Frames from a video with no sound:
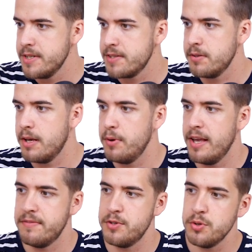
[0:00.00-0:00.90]
so that we
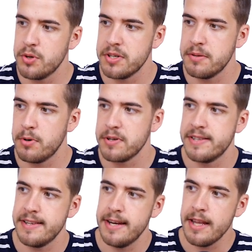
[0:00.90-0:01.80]
have two content
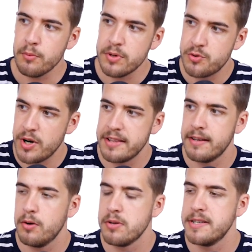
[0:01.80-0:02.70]
boxes, and now we'll drag
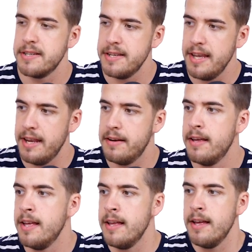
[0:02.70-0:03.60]
the content in.
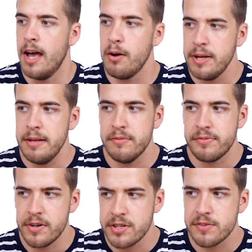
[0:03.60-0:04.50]
Only,
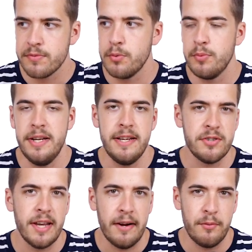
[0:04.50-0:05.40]
first of all, we need
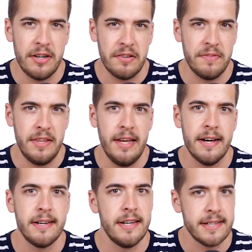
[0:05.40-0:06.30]
to get rid of the
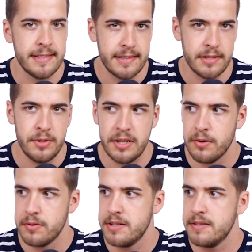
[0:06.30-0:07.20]
unnecessary
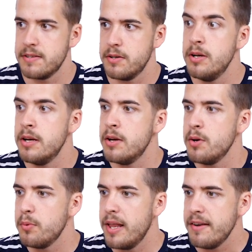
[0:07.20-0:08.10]
content. So
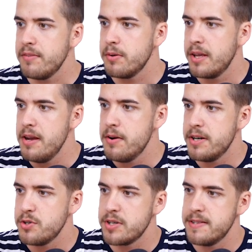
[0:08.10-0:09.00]
we'll have a look here.
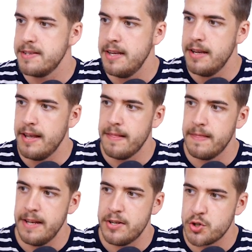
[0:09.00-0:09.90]
As you can see, in
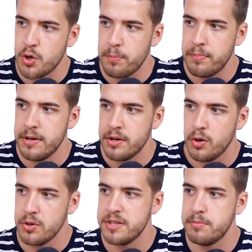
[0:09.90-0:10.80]
the top
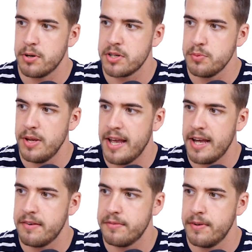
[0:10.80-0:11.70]
content box, we
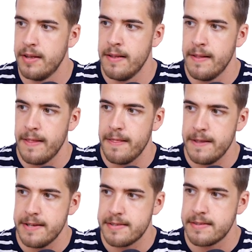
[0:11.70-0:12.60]
have
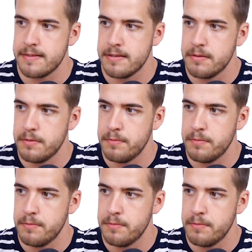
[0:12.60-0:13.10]
this